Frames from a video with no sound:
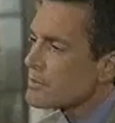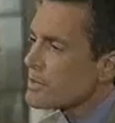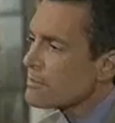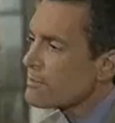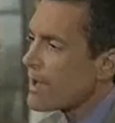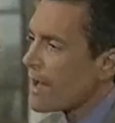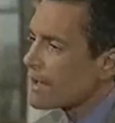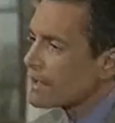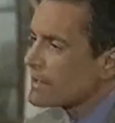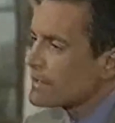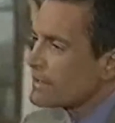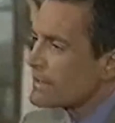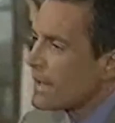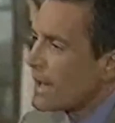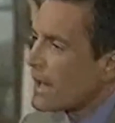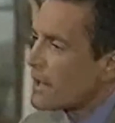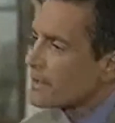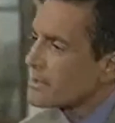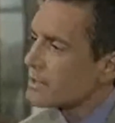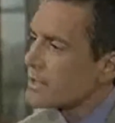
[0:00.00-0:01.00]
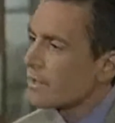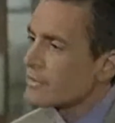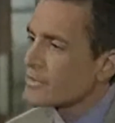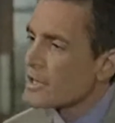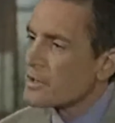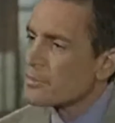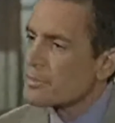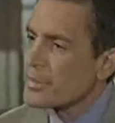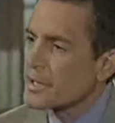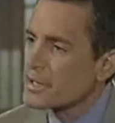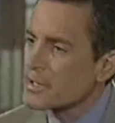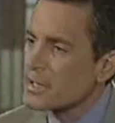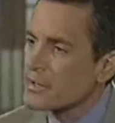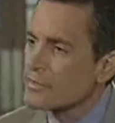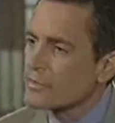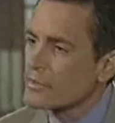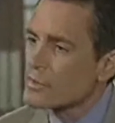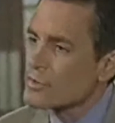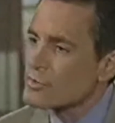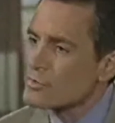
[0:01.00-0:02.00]
tell me about it now. You left our
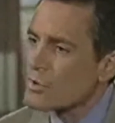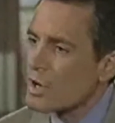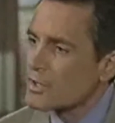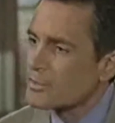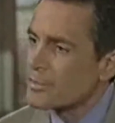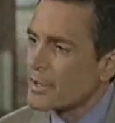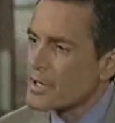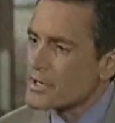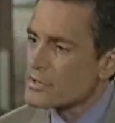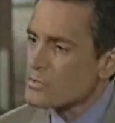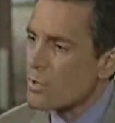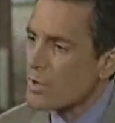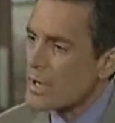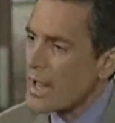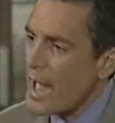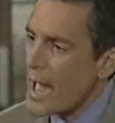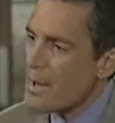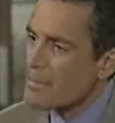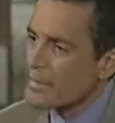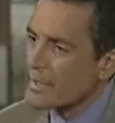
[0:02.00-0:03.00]
picnic for a drug bust. What